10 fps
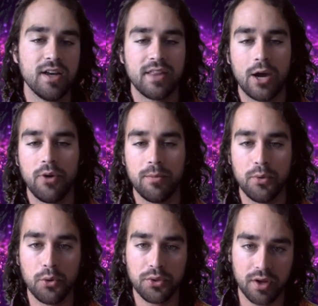That way
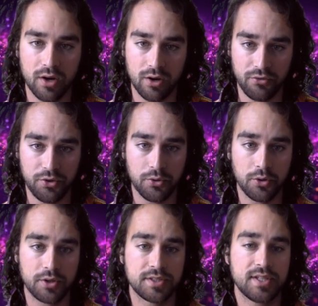both of
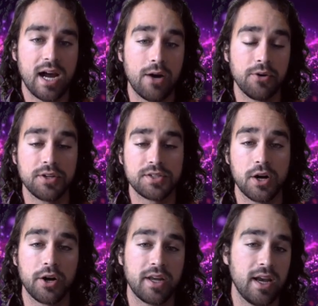your towers
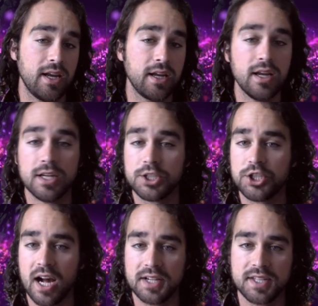are getting
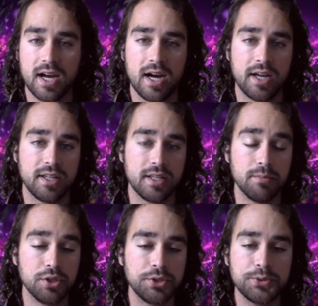shots on the
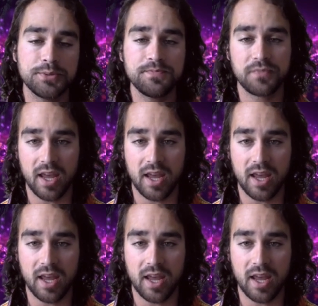balloon,